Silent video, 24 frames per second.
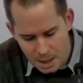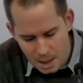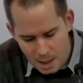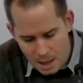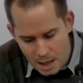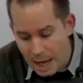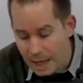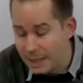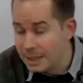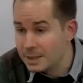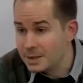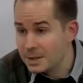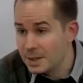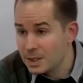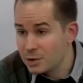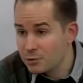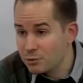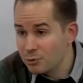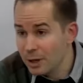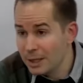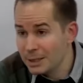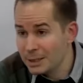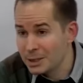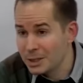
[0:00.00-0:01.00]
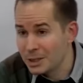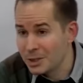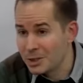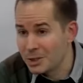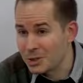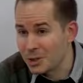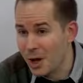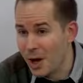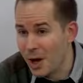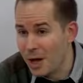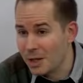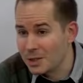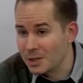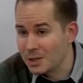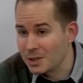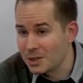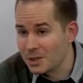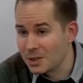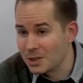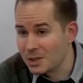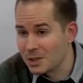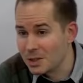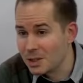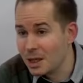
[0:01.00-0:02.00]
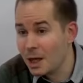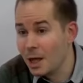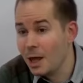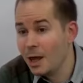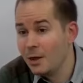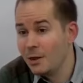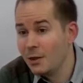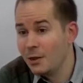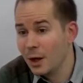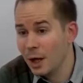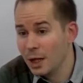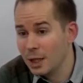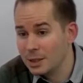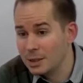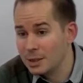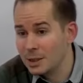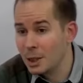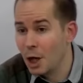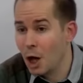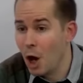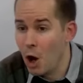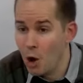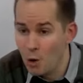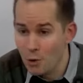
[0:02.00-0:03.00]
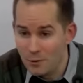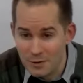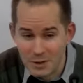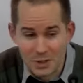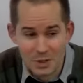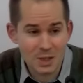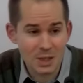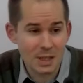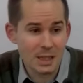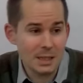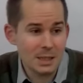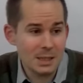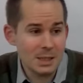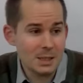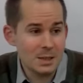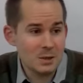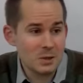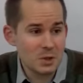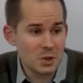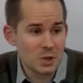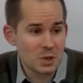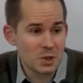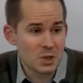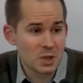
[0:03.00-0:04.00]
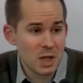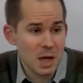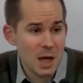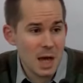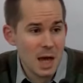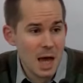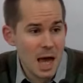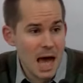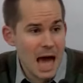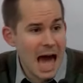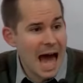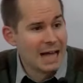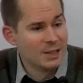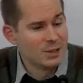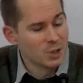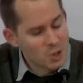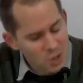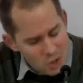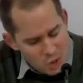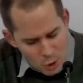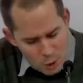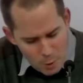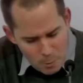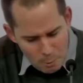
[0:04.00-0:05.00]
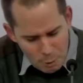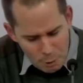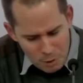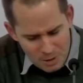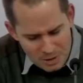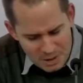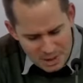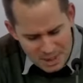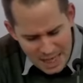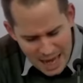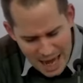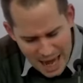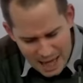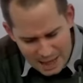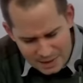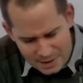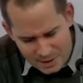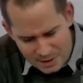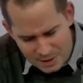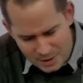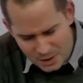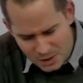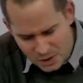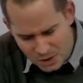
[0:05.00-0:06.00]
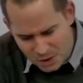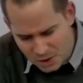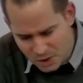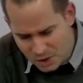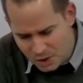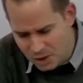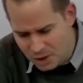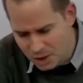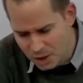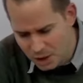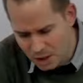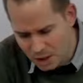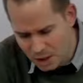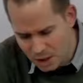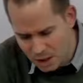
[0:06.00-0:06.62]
And it's this righteousness that oversees and superintends